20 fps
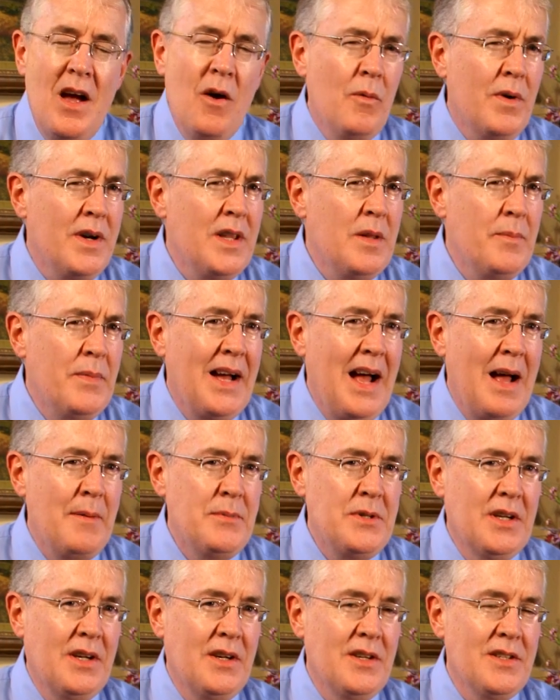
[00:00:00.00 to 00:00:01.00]
One of the big
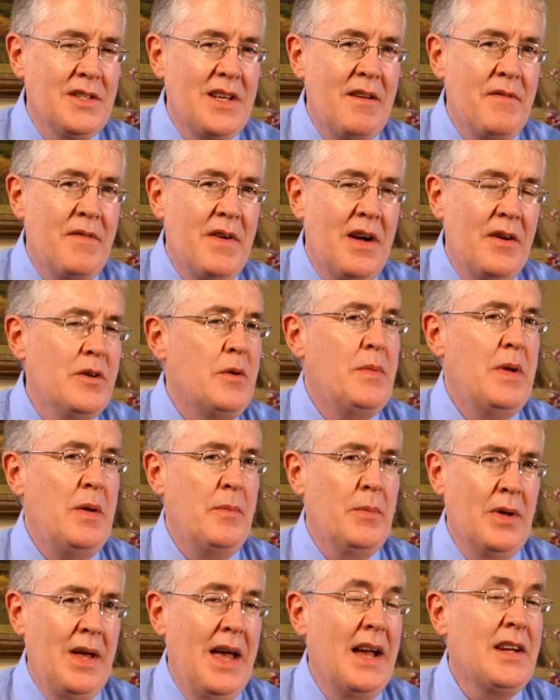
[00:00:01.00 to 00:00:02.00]
obstacles I found to
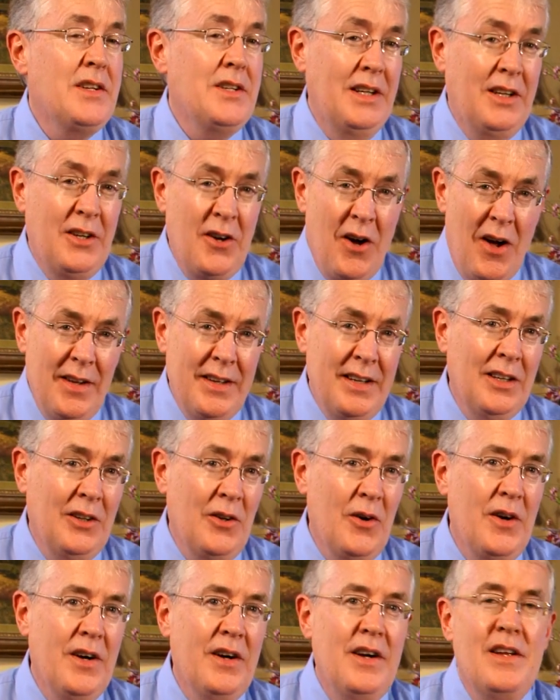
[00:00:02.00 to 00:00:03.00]
people actually calling a
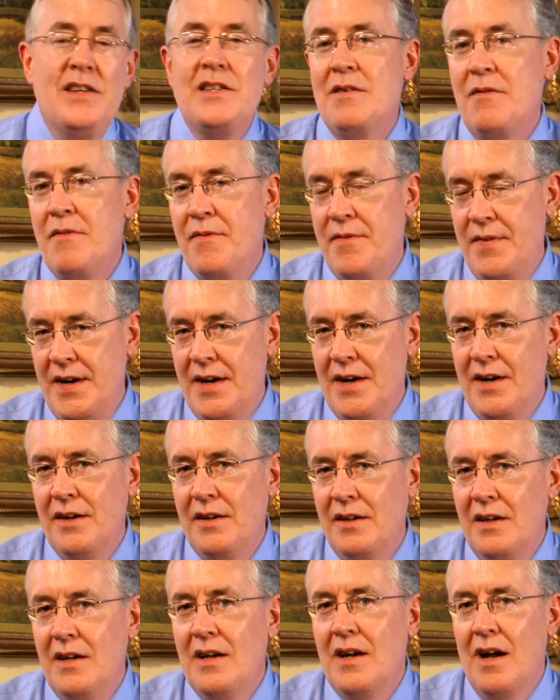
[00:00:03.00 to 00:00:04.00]
lawyer is a
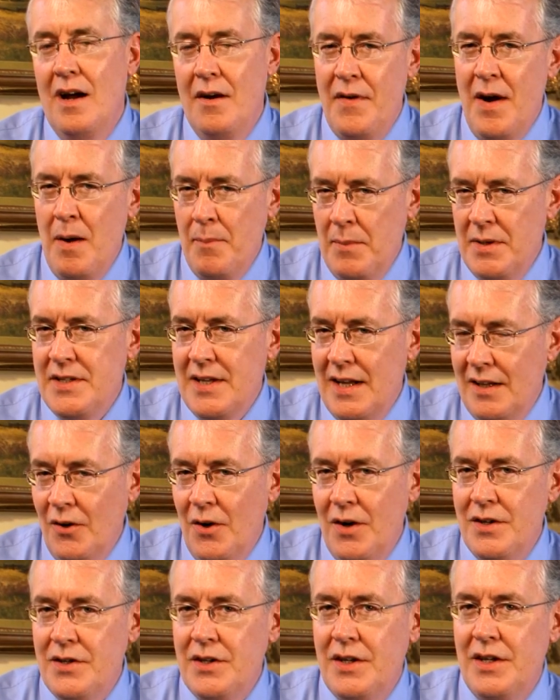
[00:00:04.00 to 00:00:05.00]
fear of how much that
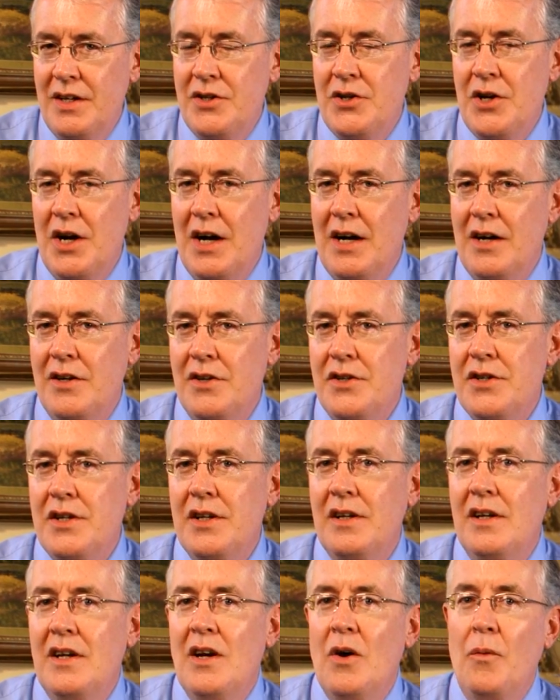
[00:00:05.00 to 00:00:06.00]
lawyer is going to charge.
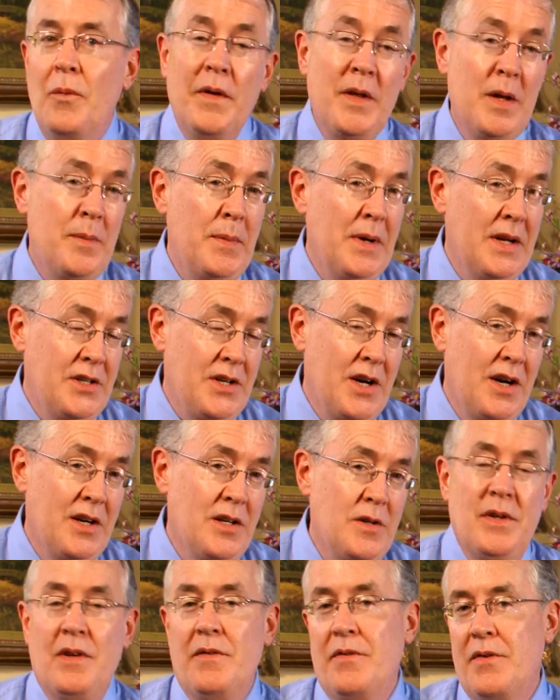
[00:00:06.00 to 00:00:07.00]
Will they be charged
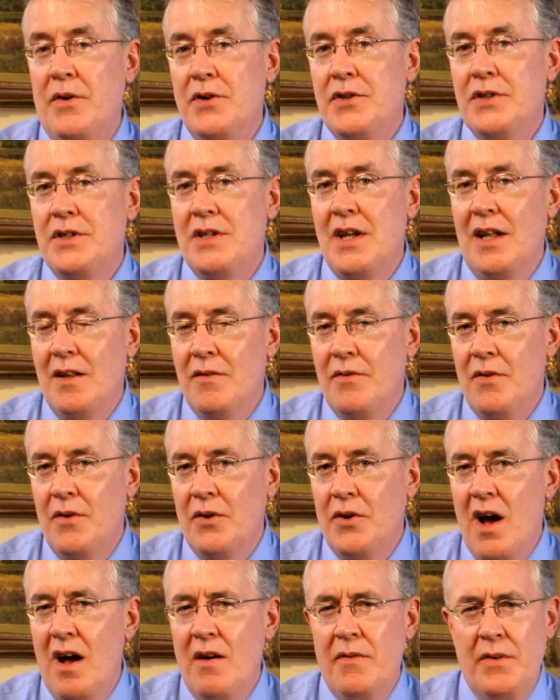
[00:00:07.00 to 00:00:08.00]
for the first telephone
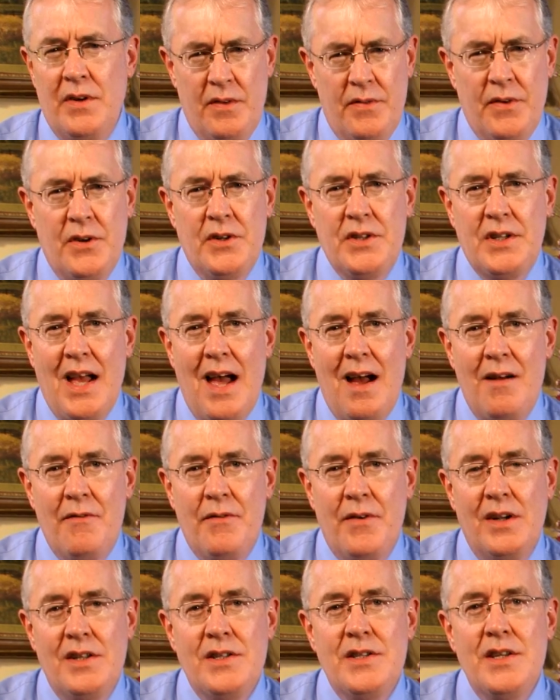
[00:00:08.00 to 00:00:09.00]
call, for the first
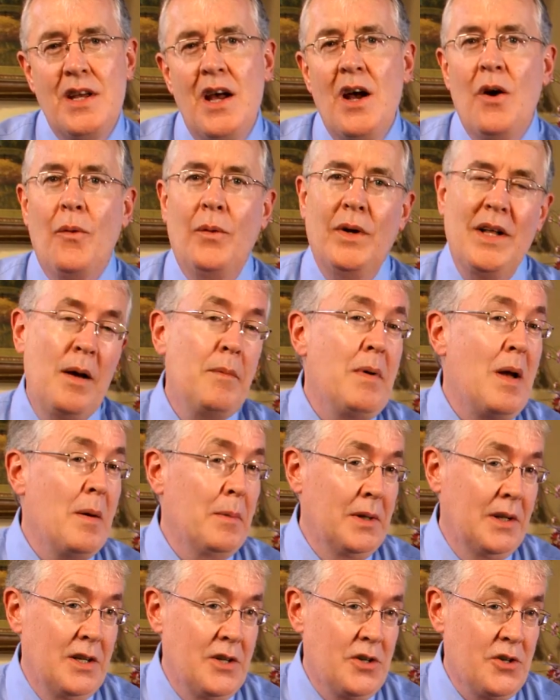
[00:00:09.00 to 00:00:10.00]
conference? Will I be able
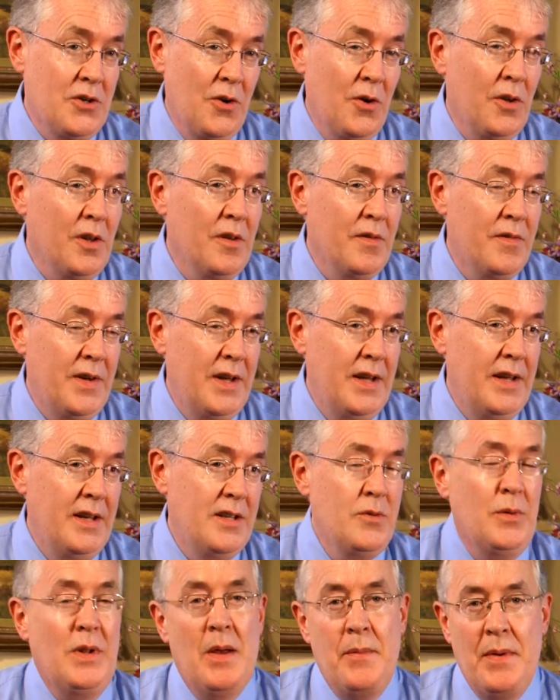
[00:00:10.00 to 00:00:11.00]
to control the fees?
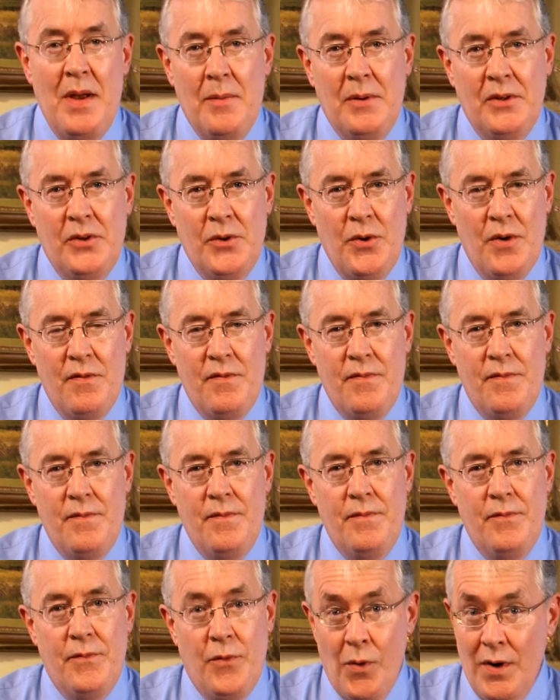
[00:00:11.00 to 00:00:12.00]
Will I be able to
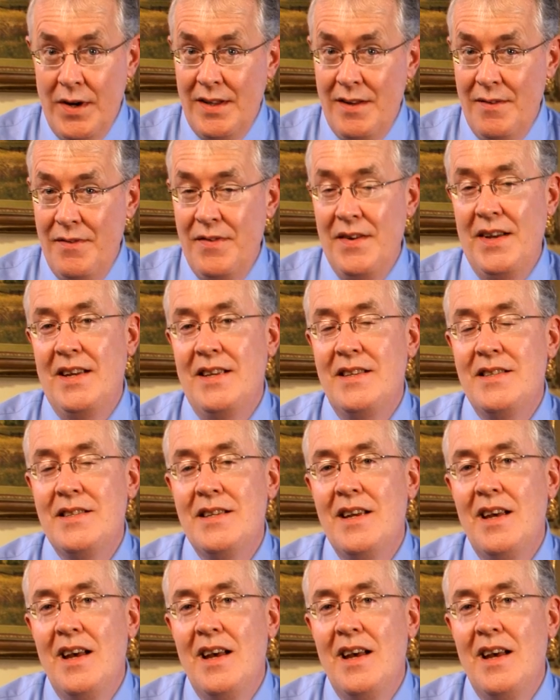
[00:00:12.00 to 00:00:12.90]
afford the fees?